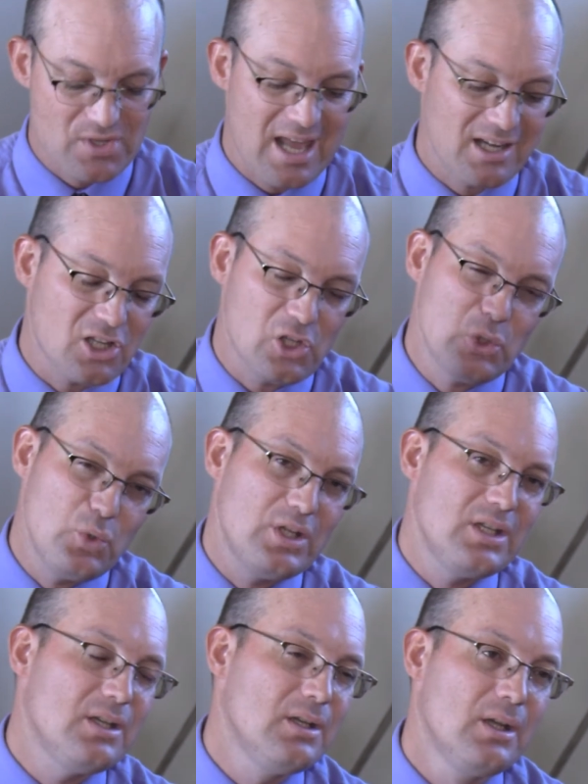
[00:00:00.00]
That
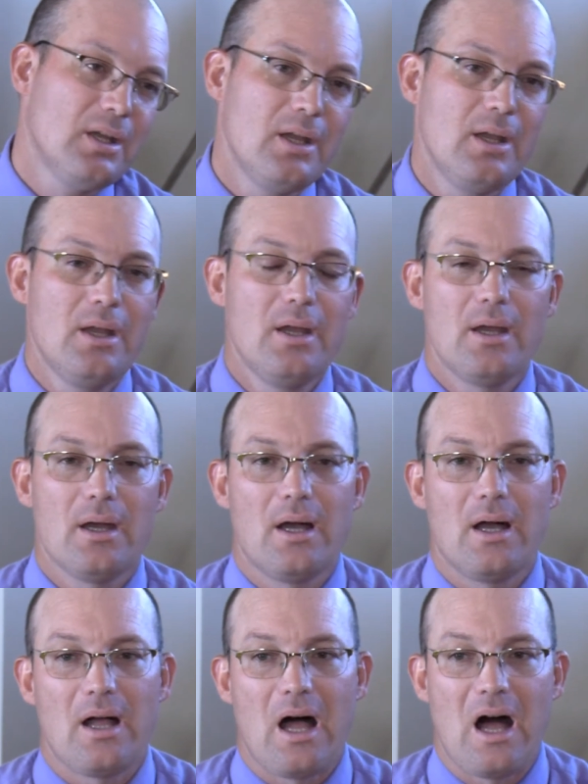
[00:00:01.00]
included
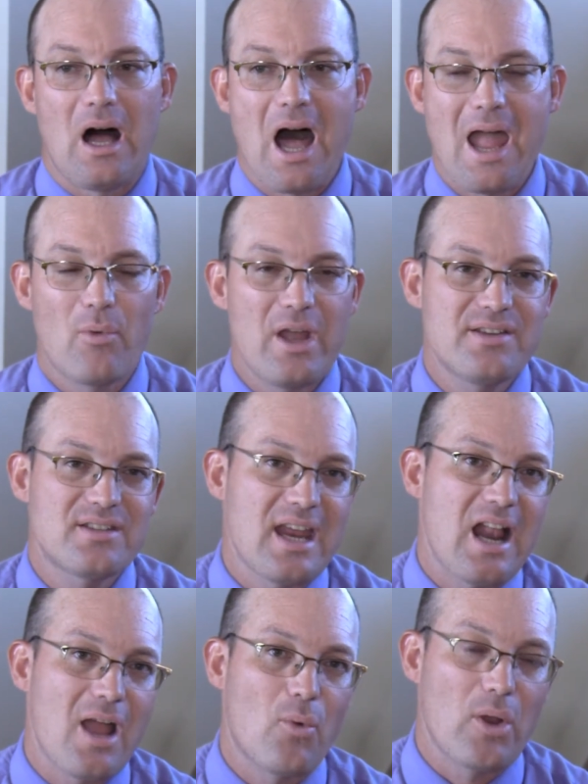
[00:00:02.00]
uh, a highway,
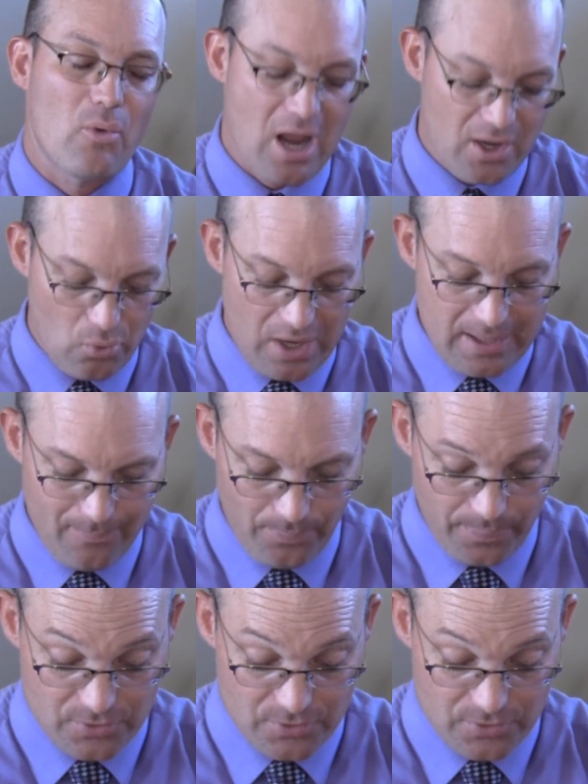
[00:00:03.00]
state highway right of way.